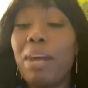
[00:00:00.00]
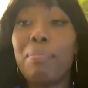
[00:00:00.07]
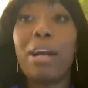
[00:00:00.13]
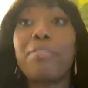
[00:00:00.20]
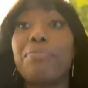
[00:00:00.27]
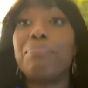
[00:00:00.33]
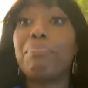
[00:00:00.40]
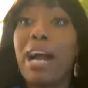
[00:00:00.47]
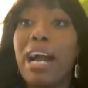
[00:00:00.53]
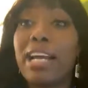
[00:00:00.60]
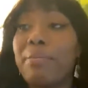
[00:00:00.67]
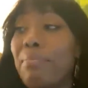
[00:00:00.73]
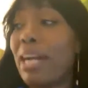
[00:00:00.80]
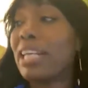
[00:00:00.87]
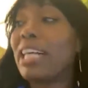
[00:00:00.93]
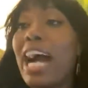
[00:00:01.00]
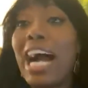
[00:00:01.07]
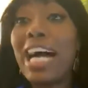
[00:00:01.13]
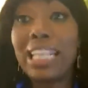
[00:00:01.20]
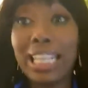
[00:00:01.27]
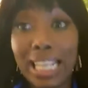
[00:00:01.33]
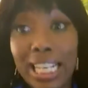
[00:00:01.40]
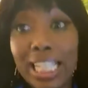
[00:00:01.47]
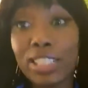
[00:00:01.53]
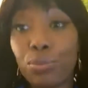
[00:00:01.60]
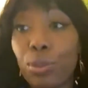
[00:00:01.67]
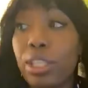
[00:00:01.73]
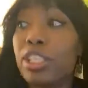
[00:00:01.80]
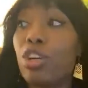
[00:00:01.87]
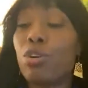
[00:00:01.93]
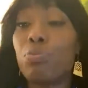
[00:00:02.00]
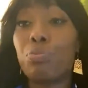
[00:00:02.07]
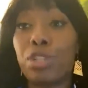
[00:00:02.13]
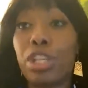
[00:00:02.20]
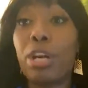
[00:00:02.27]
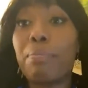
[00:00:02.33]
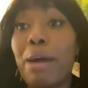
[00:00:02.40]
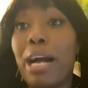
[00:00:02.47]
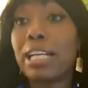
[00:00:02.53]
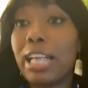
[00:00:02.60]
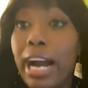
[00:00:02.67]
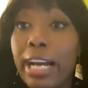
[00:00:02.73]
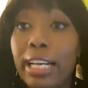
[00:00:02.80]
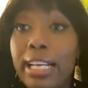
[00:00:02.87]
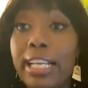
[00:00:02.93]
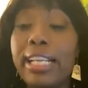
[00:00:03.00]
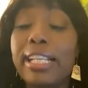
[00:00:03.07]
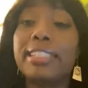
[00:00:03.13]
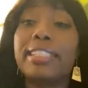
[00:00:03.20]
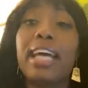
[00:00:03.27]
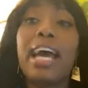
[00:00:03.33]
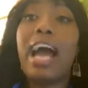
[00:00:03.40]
My colleagues, really, they're my colleagues.